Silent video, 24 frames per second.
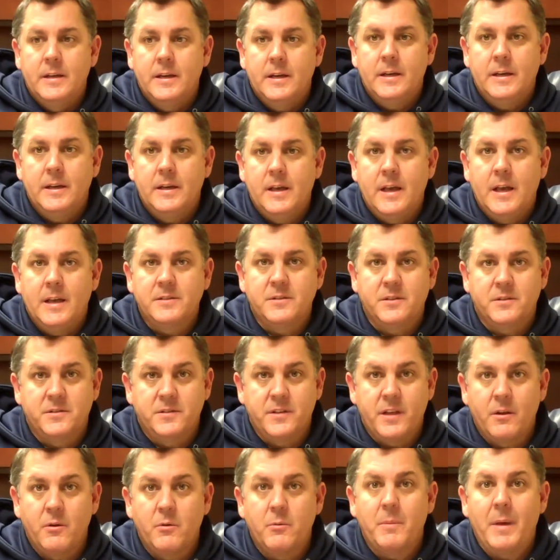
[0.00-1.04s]
uh, as a
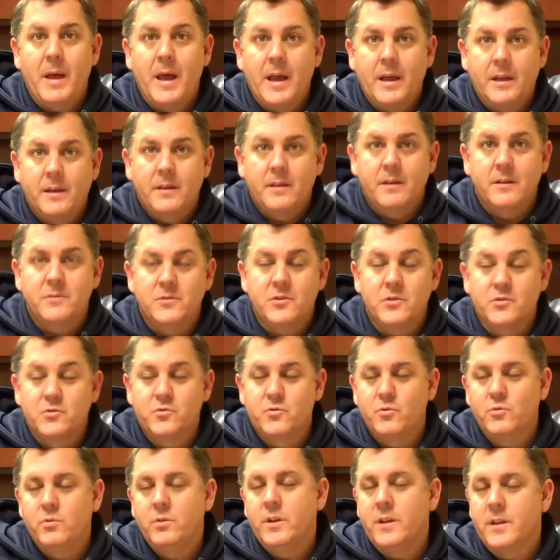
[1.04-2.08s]
center back. She's
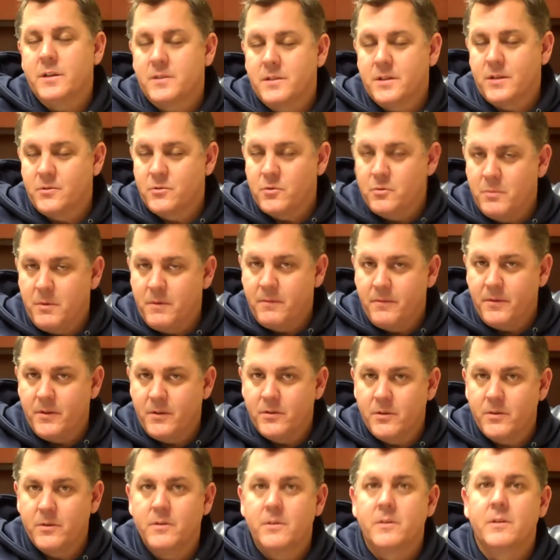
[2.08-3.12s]
truly a central
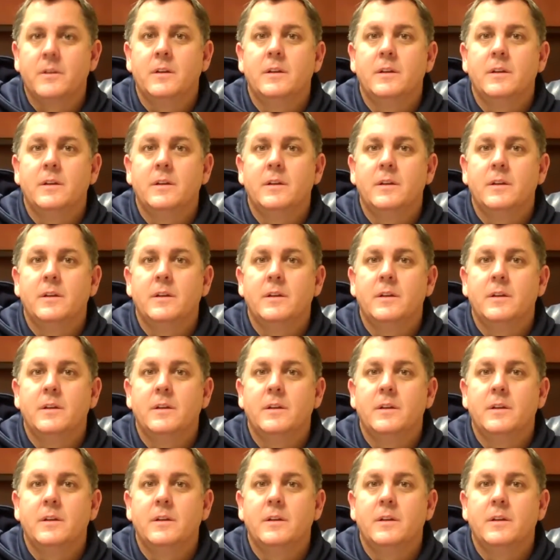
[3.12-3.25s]
midfielder.